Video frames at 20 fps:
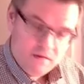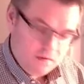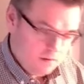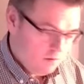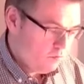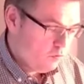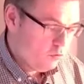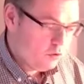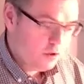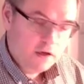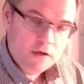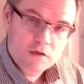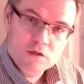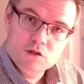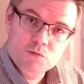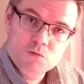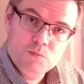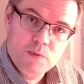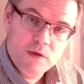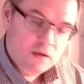rotation
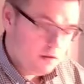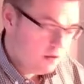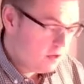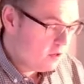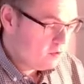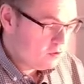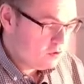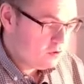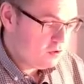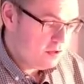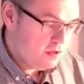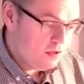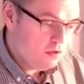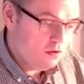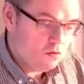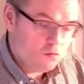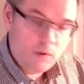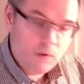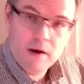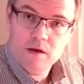speed, there is still
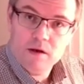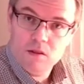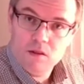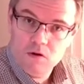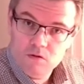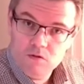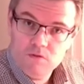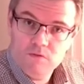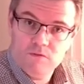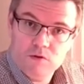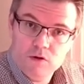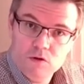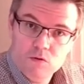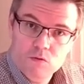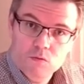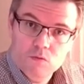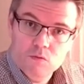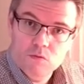quite a lot of Q.